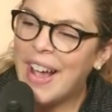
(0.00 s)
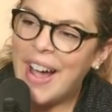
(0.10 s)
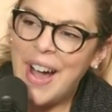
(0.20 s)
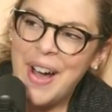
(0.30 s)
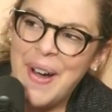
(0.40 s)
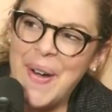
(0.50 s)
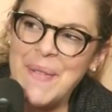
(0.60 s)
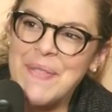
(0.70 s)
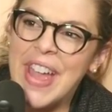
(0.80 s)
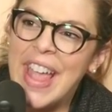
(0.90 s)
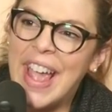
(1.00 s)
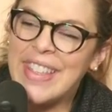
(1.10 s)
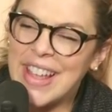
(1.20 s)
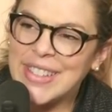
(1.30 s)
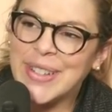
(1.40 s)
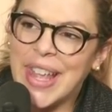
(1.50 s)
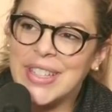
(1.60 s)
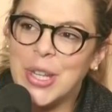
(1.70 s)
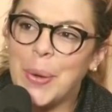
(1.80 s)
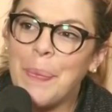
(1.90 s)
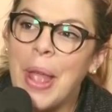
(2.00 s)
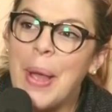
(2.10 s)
And that's okay too.